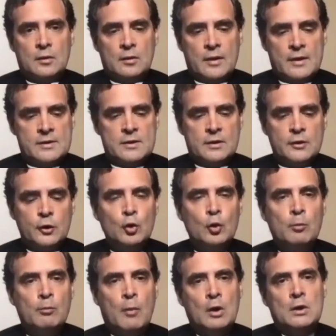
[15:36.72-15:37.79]
There's a new
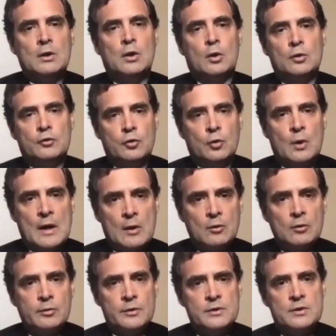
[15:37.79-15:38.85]
model also
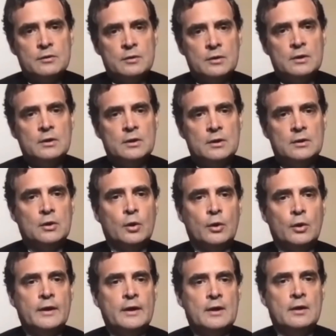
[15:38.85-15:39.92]
out, which is the
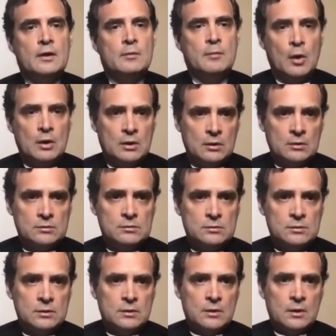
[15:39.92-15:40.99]
authoritarian model,
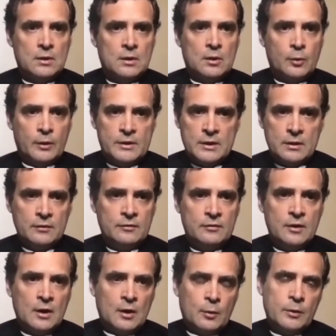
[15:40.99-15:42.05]
which
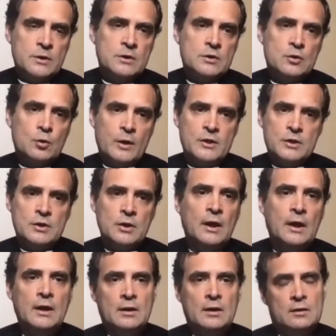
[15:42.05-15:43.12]
is
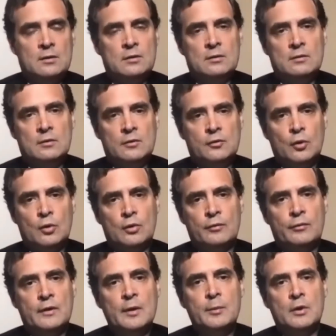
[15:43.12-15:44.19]
questioning the sort
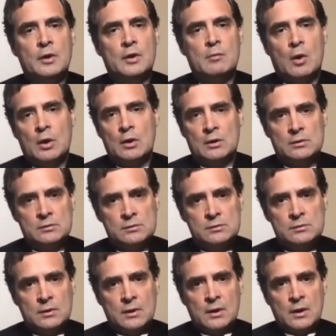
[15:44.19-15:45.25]
of liberal model,
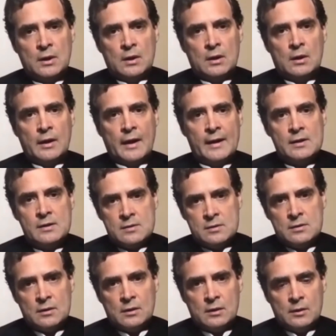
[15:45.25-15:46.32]
and
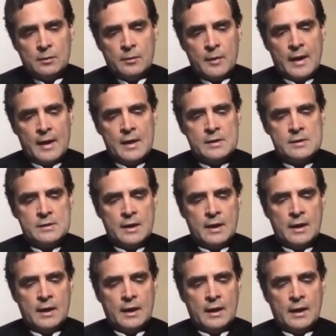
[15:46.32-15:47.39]
it's
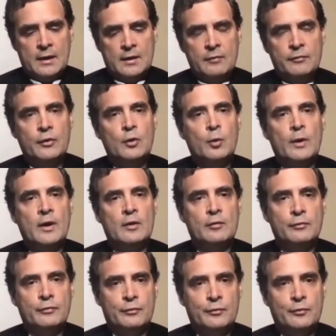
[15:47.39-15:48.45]
a different way of